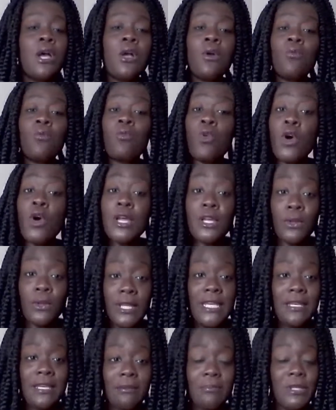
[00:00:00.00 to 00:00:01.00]

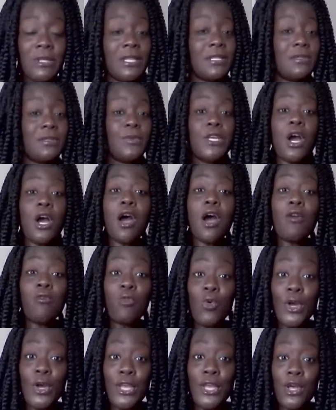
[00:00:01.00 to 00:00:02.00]
royally because we are
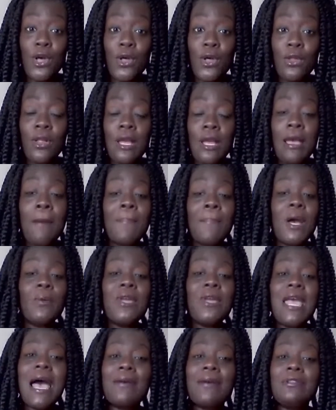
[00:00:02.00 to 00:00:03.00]
royal, but
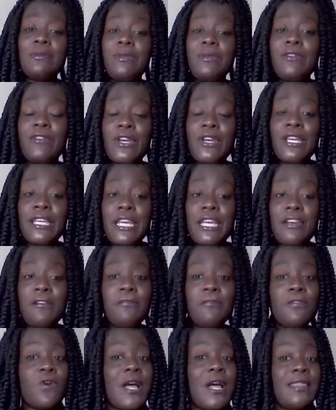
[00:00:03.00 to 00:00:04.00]
we have to be very
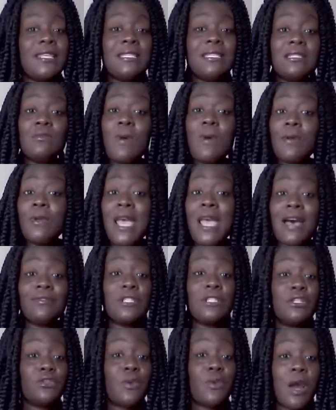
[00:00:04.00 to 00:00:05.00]
careful, and this is why we have
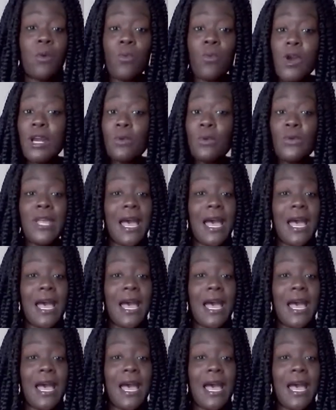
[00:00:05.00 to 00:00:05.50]
to do our work.